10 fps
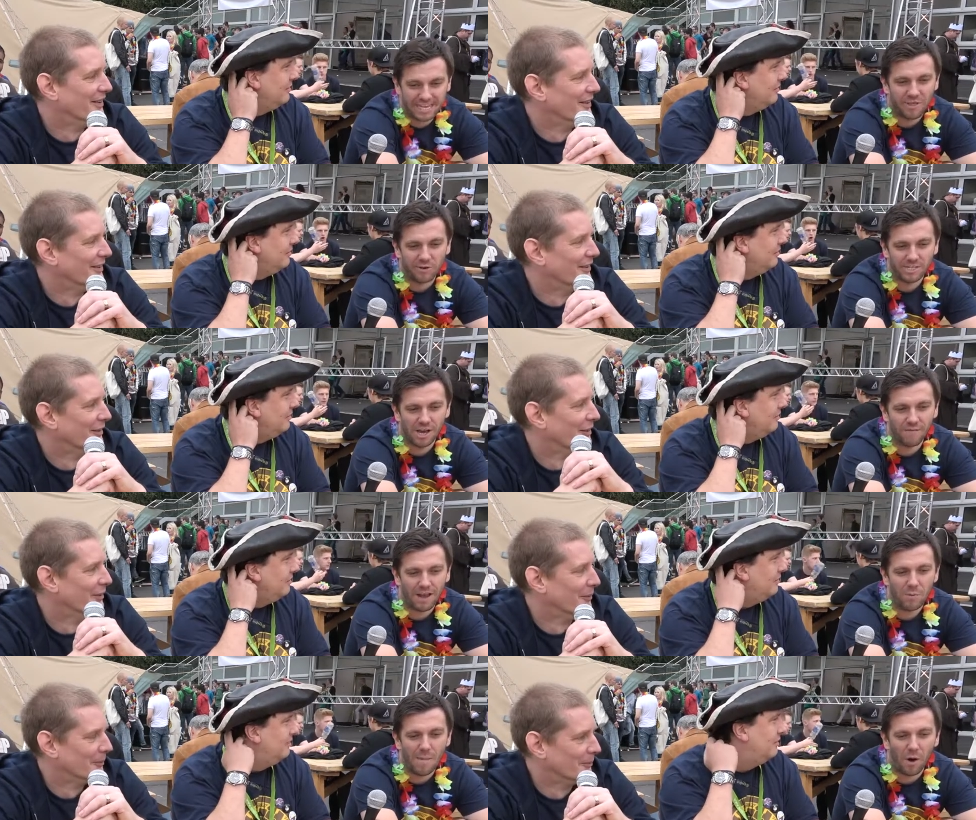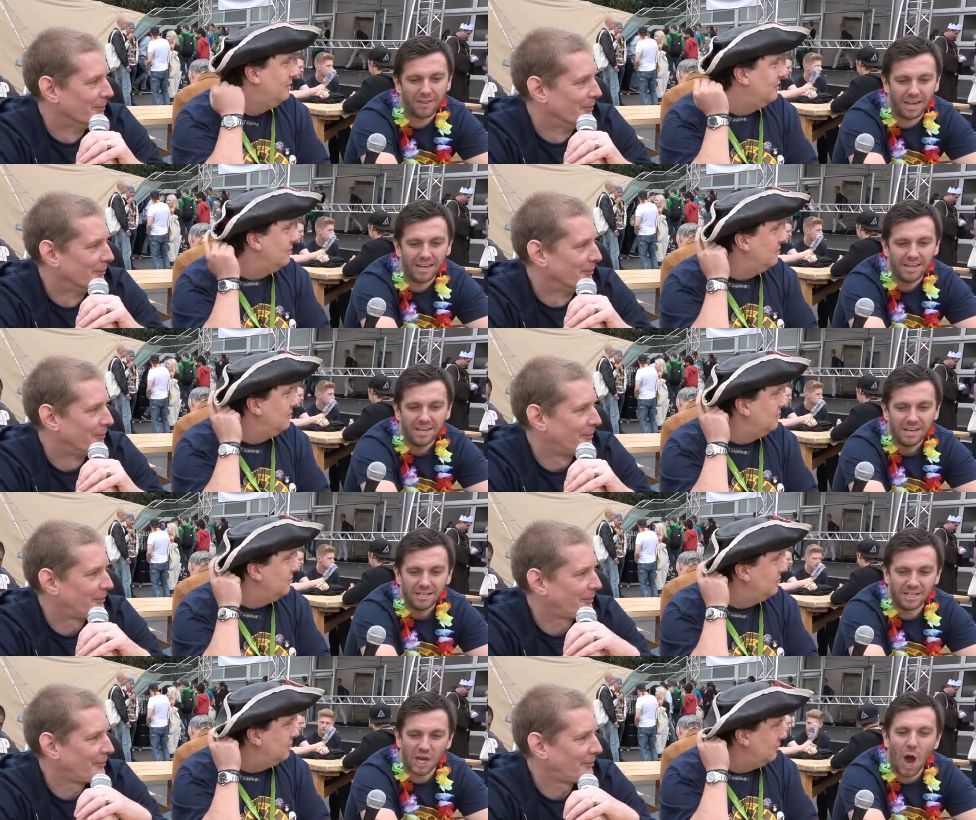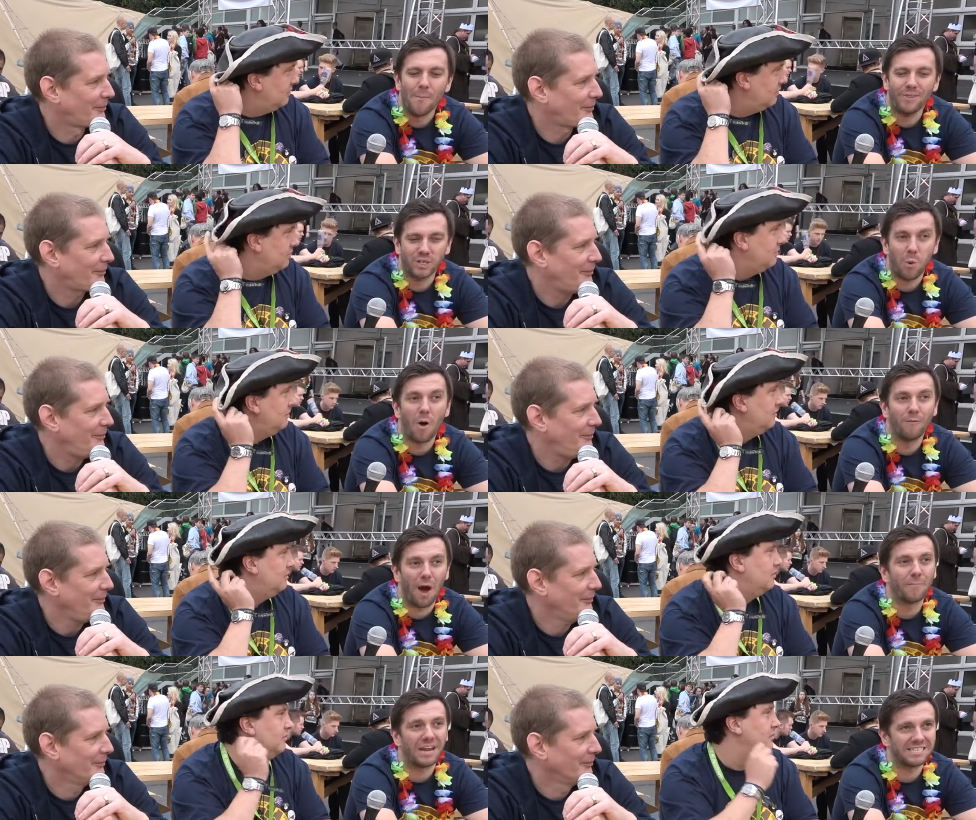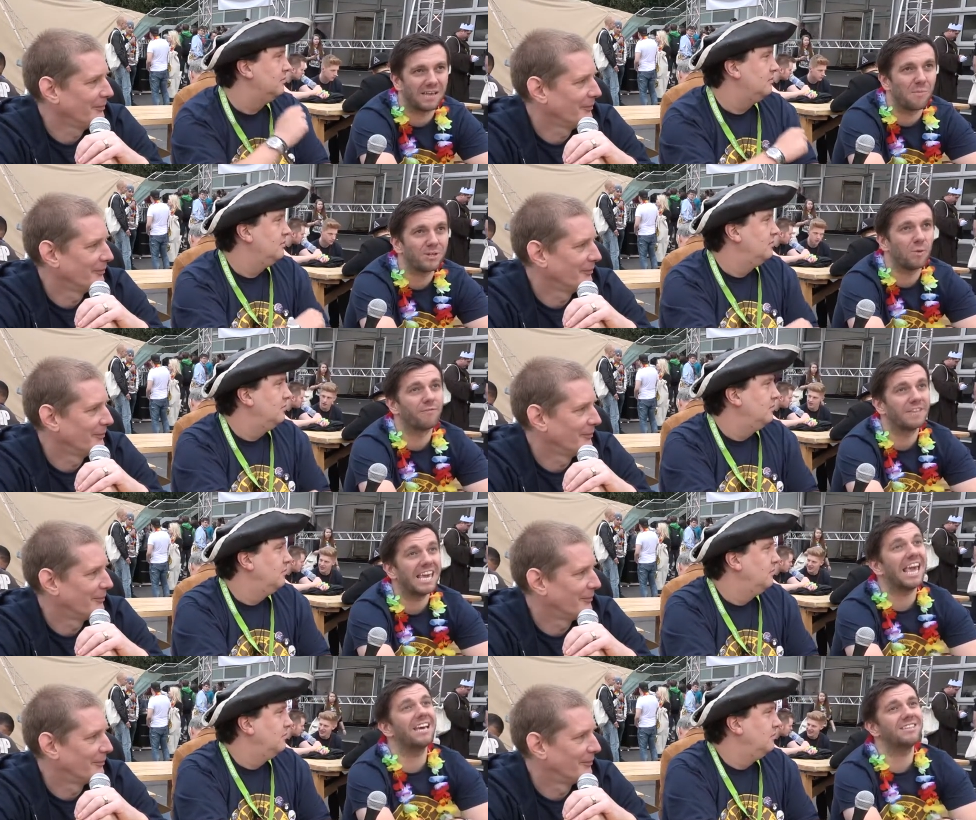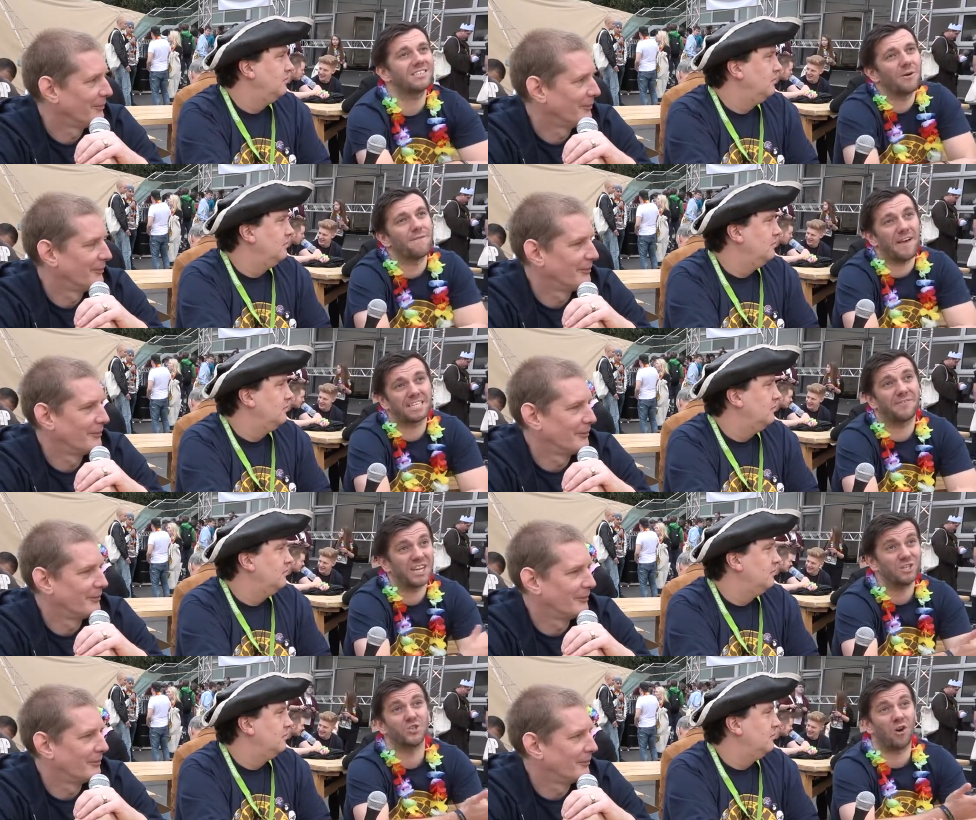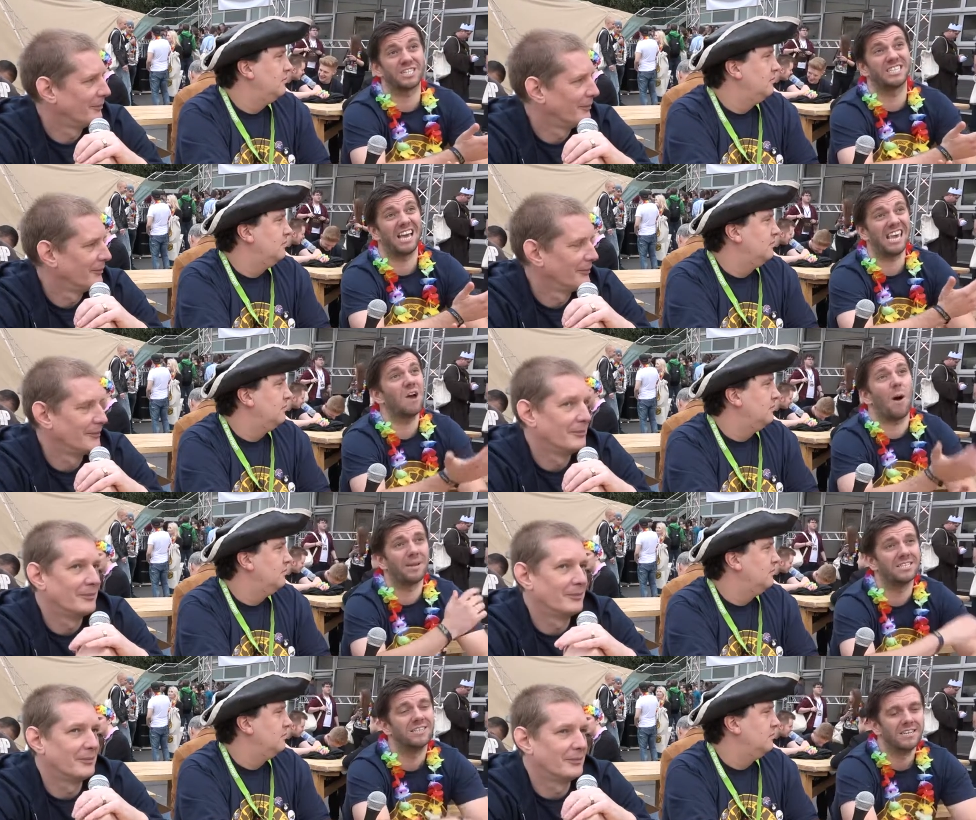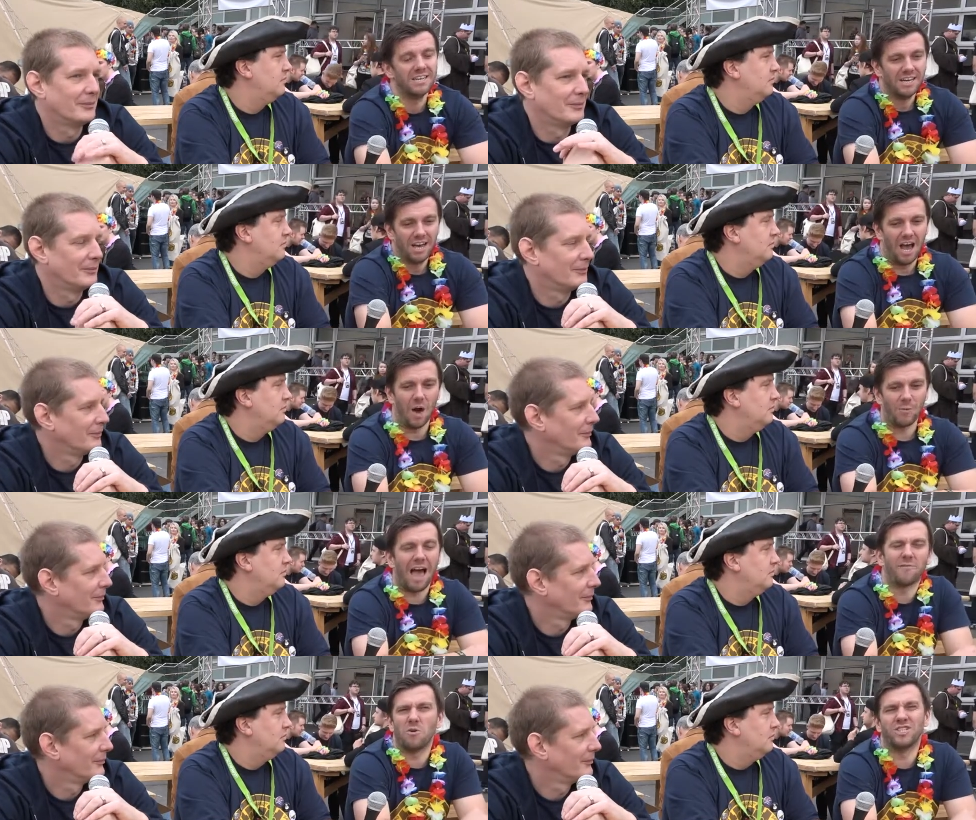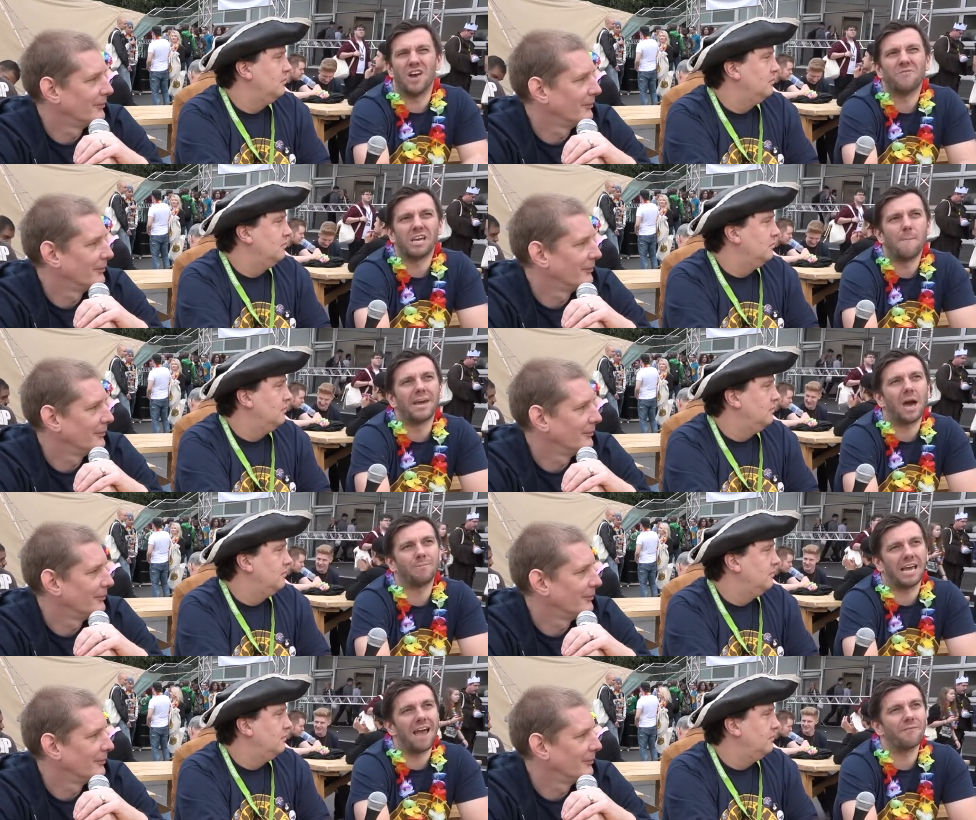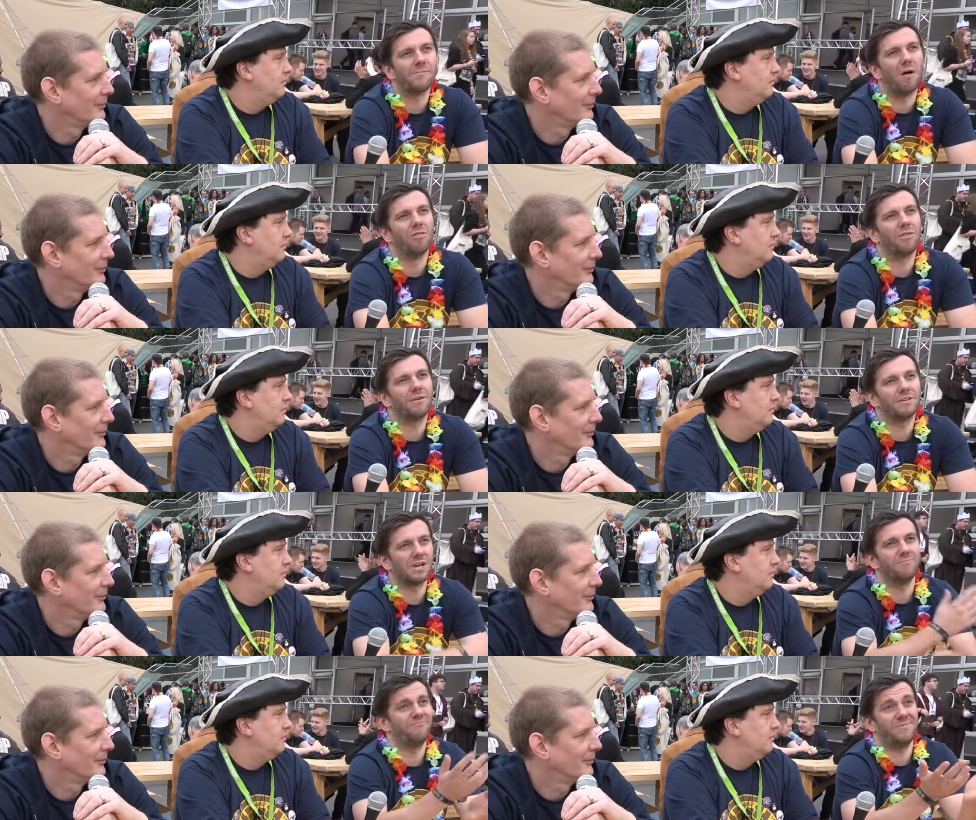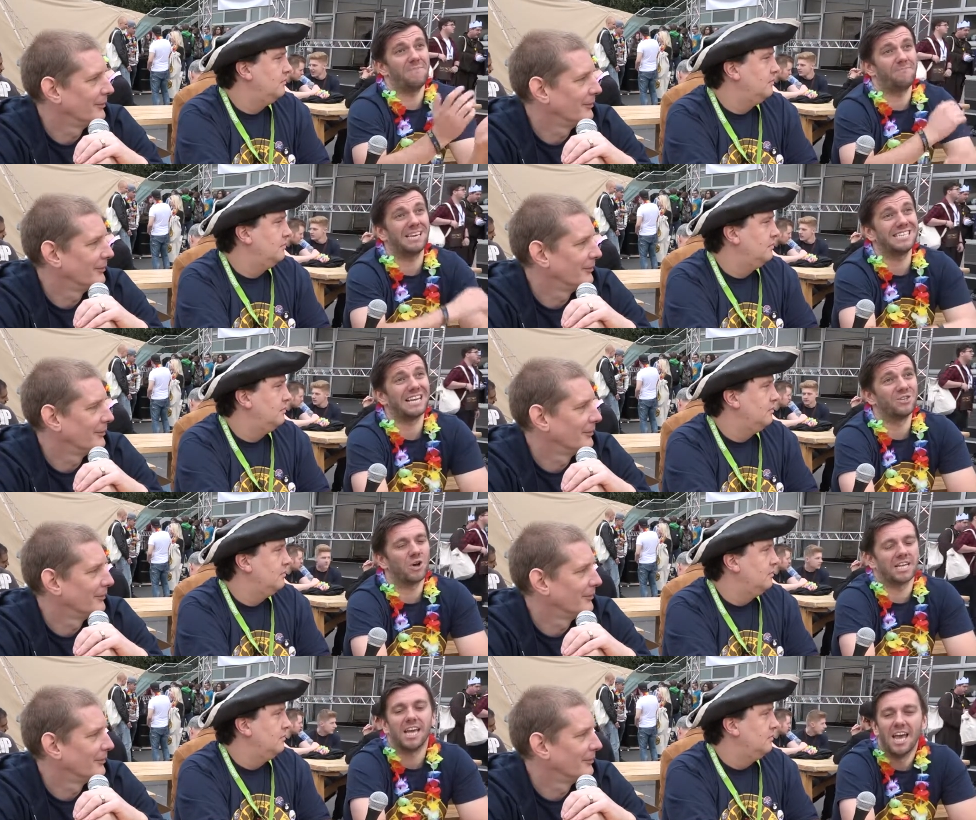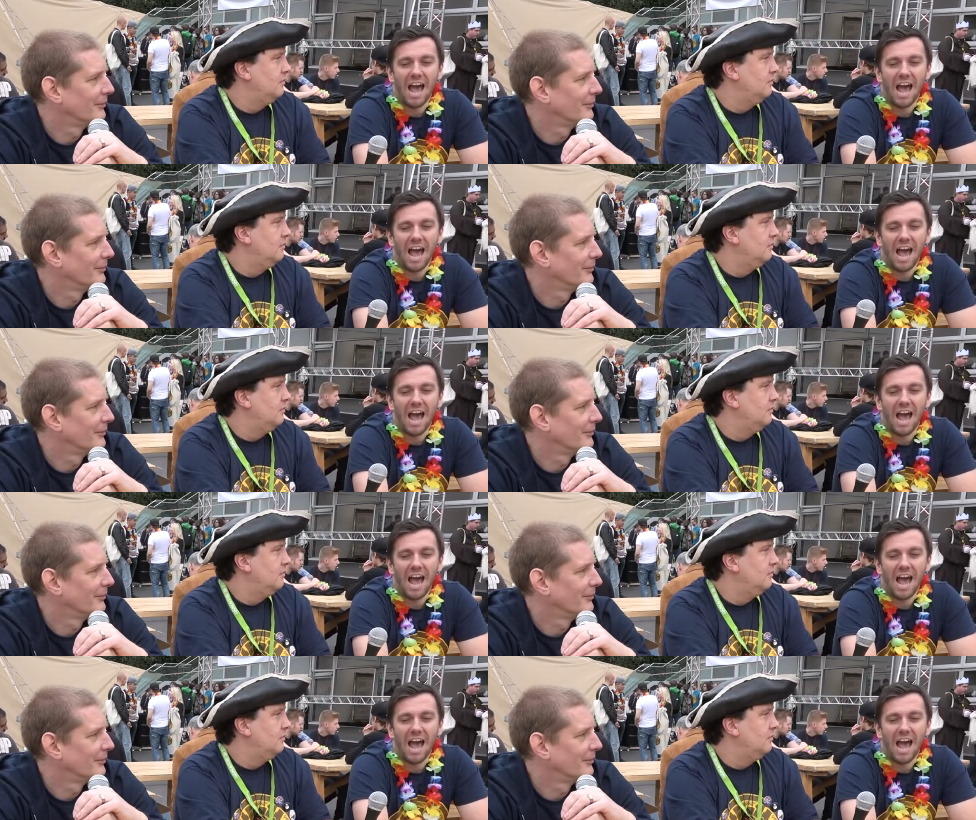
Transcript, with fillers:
Speaker 1: together a survey whereby they determine the 12 updates they most want for the year. So they're effectively constructing their year. I mean, um, we have a, generally a big update every month, so they're basically constructing.